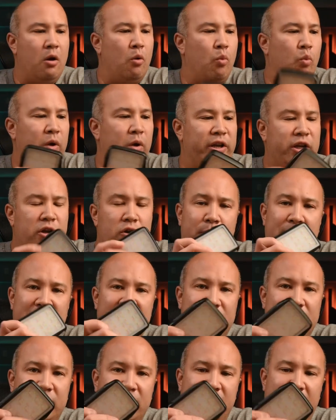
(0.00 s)
When you
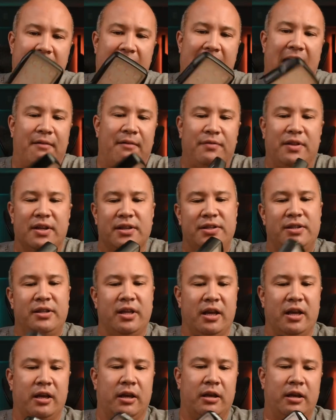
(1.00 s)
basically have this
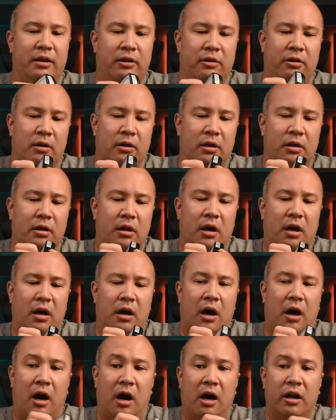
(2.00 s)
thing
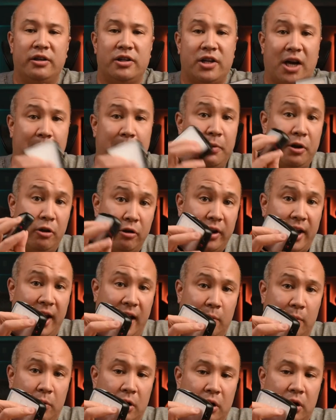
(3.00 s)
on top of your
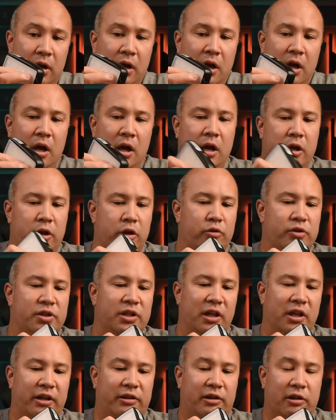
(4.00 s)
camera
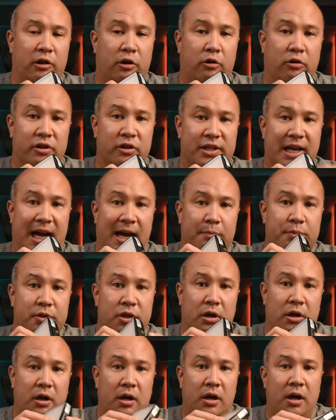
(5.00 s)
using the little
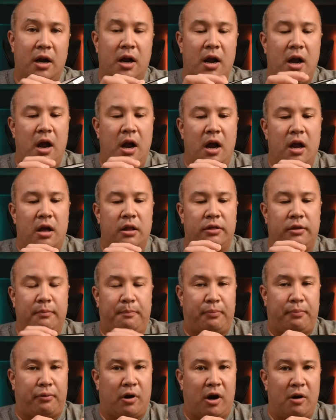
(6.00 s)
adapter, the
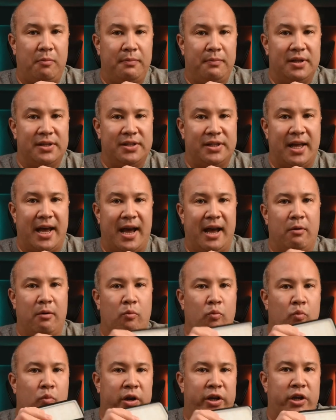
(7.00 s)
problem is that
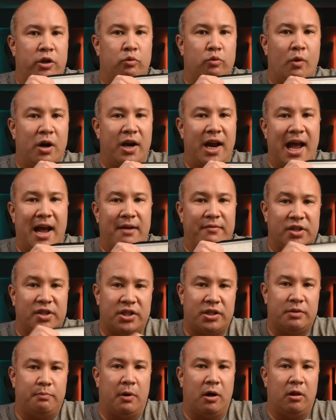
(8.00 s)
when you want to have a
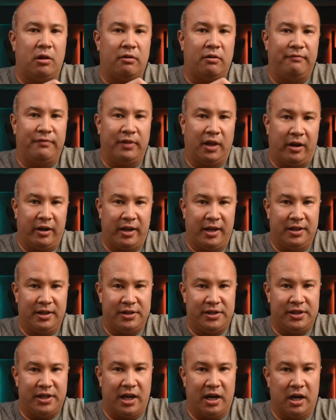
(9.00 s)
smaller vlogging
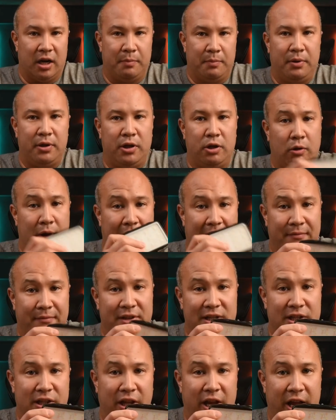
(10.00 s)
setup, you have
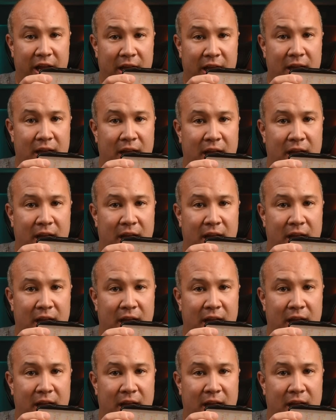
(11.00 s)
this light,